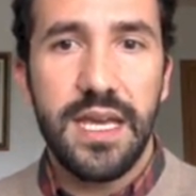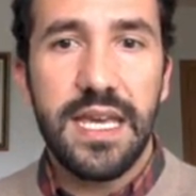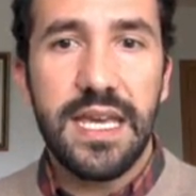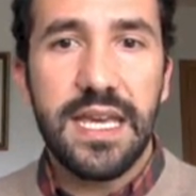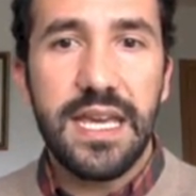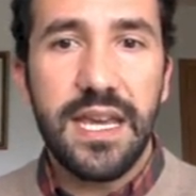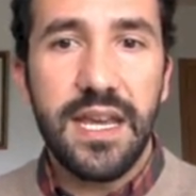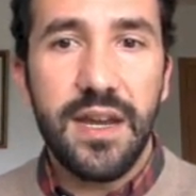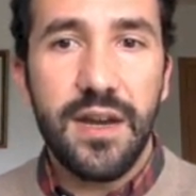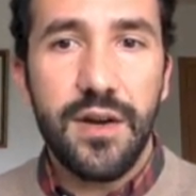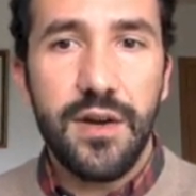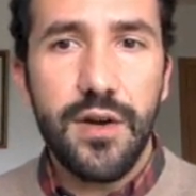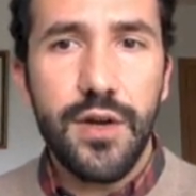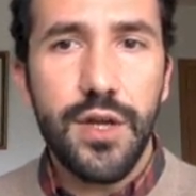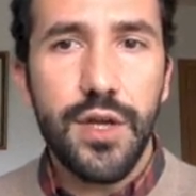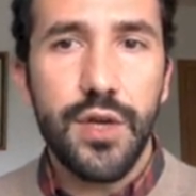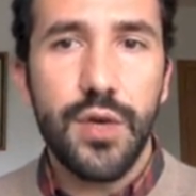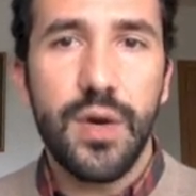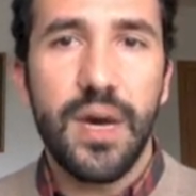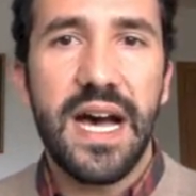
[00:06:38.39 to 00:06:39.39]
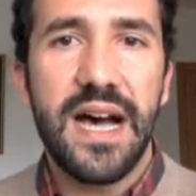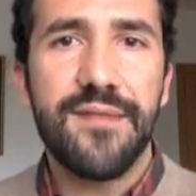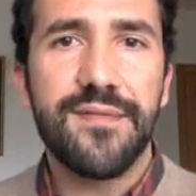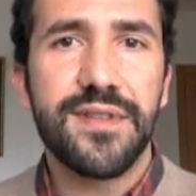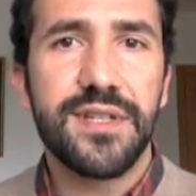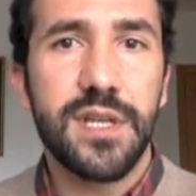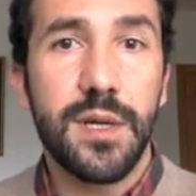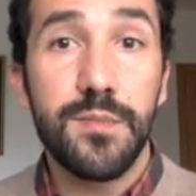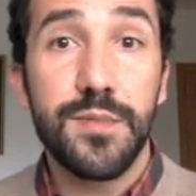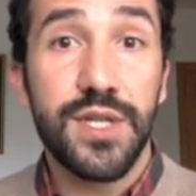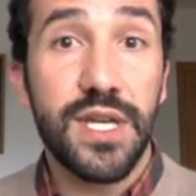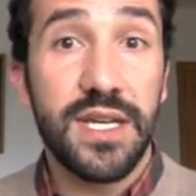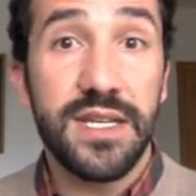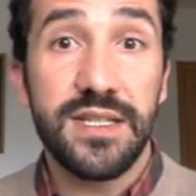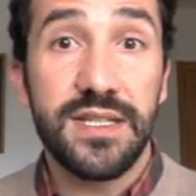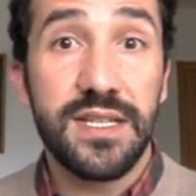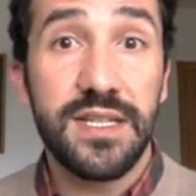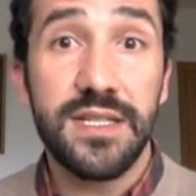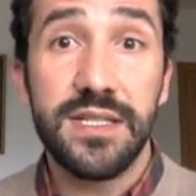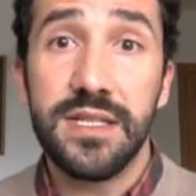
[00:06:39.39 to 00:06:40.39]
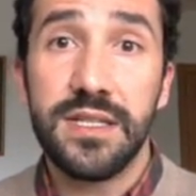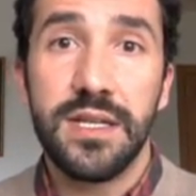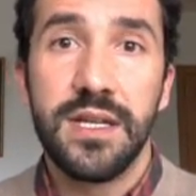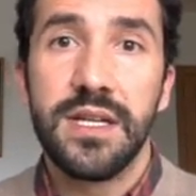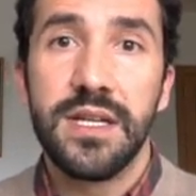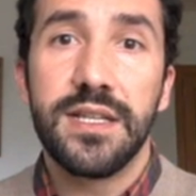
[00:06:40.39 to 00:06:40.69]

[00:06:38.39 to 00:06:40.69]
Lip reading: Here you have some changes